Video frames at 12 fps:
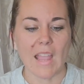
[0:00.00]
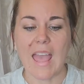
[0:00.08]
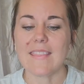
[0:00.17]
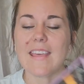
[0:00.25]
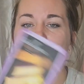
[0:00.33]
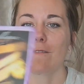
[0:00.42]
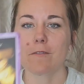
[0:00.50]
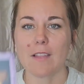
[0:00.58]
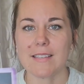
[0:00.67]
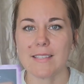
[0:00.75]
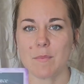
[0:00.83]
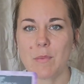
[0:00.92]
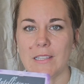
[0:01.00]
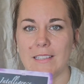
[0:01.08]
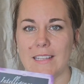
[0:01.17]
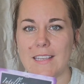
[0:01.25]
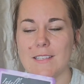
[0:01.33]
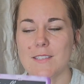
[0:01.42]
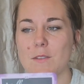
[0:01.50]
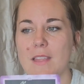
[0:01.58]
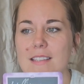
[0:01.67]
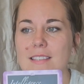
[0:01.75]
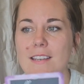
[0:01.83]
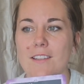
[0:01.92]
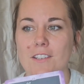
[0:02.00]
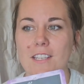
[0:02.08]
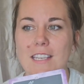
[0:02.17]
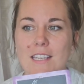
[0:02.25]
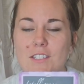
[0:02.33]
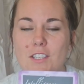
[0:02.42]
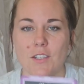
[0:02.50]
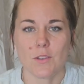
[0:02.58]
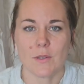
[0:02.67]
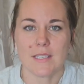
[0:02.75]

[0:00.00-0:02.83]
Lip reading: And then flexibility. So that's another key too,